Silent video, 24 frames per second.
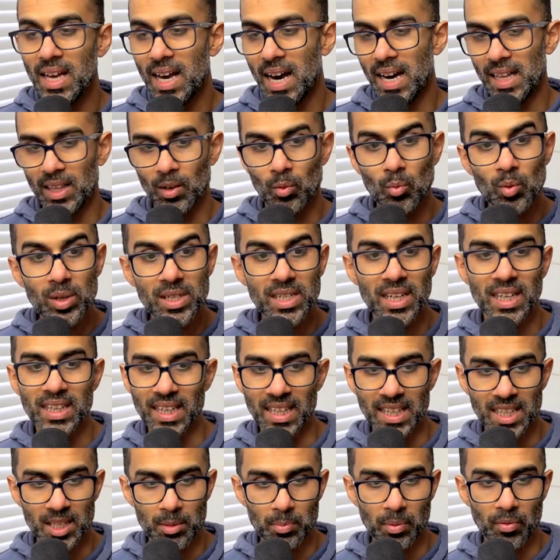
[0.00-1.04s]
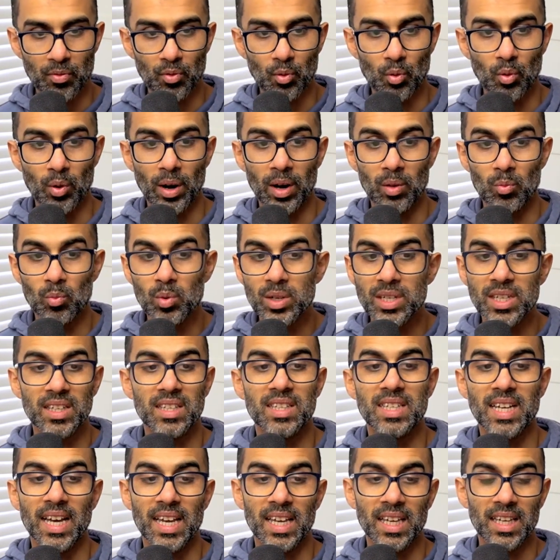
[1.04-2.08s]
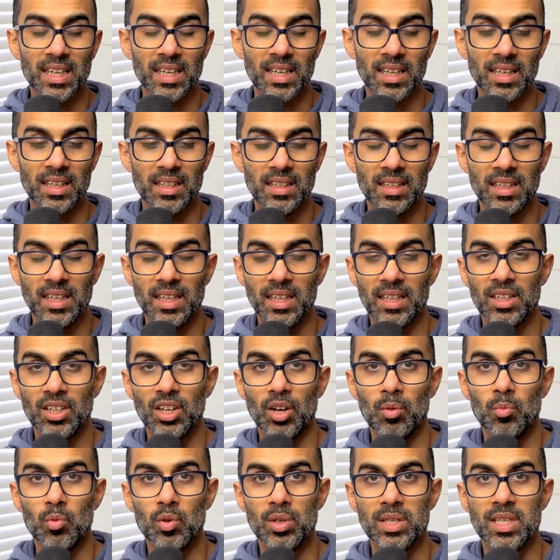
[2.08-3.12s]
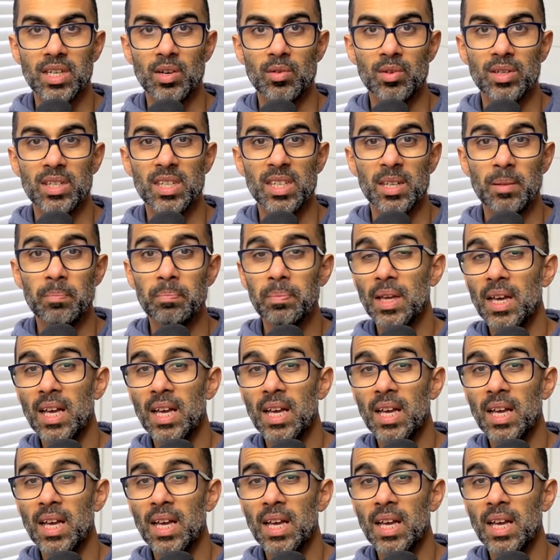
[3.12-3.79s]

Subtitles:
And I wish I'd done this before and wish I'd taken it, you know, more seriously.